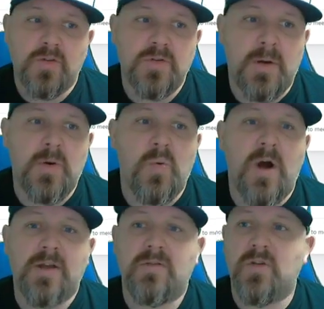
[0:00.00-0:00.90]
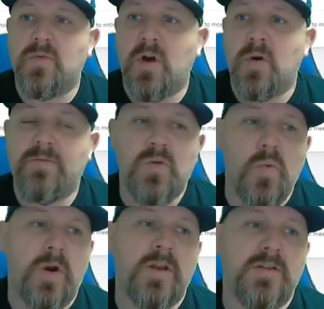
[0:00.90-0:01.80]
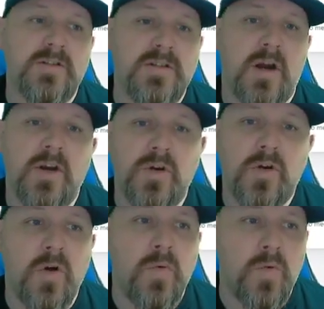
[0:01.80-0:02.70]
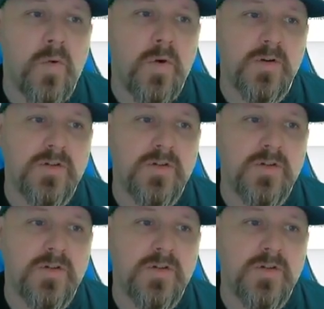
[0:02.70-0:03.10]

So I'm going to walk you through though if you want it to start your own order.